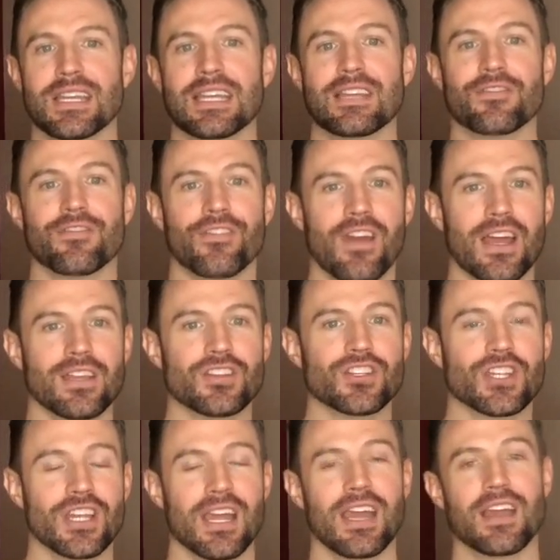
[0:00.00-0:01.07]
in
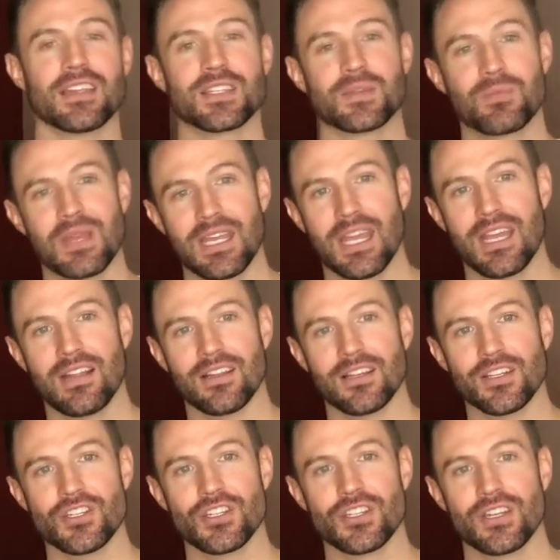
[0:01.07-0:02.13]
French speak
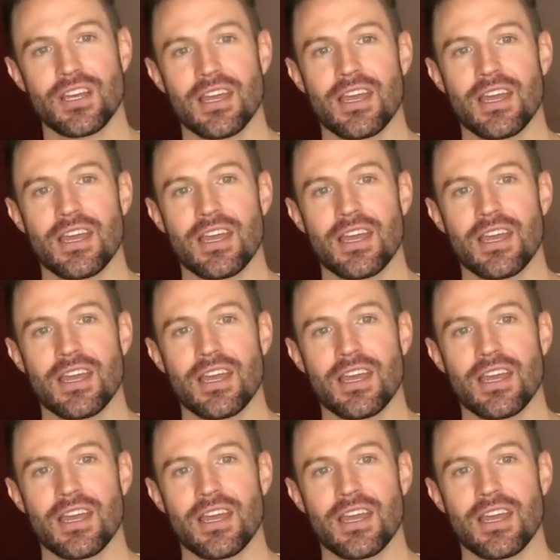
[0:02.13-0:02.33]
English,